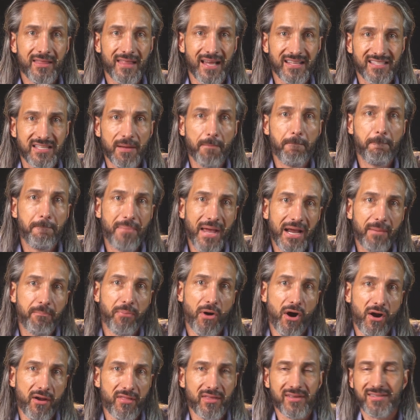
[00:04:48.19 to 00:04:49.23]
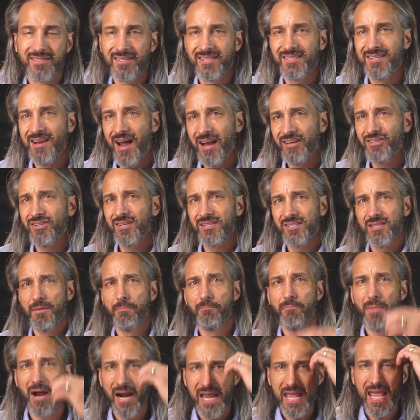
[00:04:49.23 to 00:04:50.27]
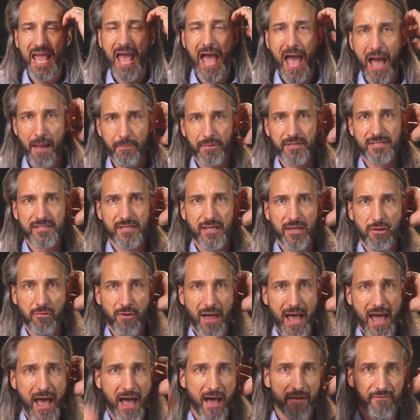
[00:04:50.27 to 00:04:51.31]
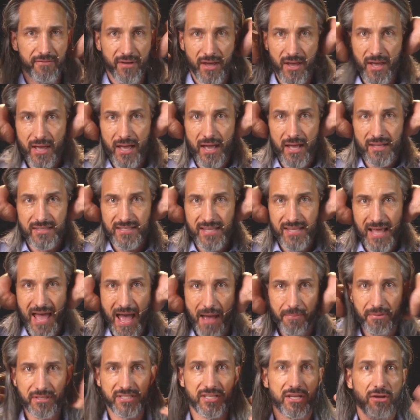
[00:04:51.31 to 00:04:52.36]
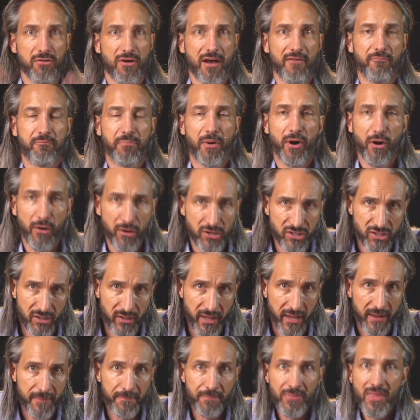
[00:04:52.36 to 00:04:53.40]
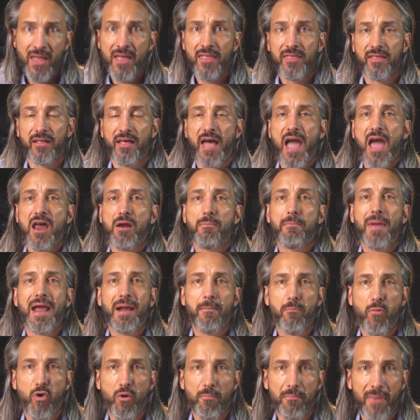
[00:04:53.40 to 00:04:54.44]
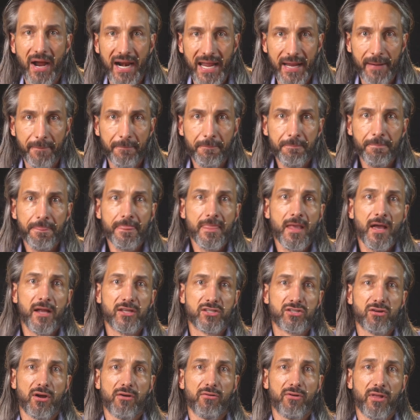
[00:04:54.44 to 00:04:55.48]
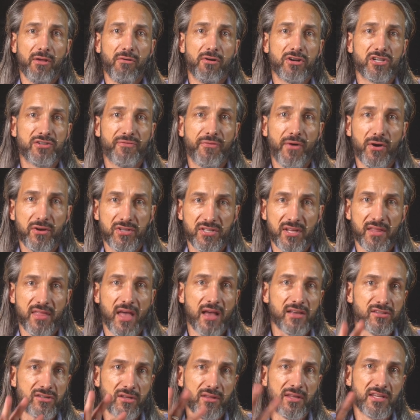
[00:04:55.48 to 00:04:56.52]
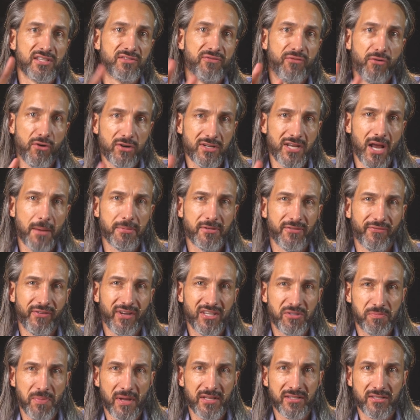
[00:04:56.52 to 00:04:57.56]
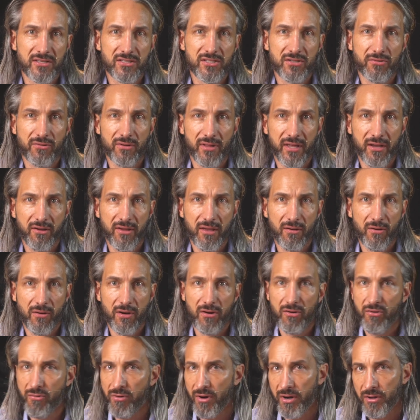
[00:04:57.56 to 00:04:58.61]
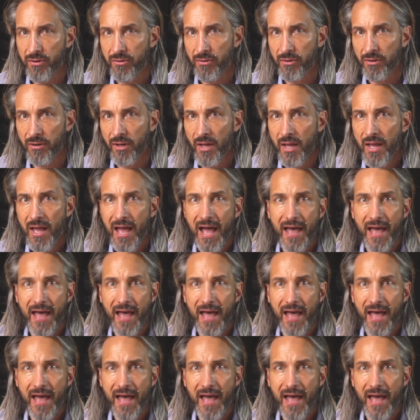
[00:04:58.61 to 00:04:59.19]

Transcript: That's a big part of this. It's not just the money habits that you have, it's the habits that you have personally that allow you to make more money. And so I really want you to focus on that. So these four types of expenses are really critical.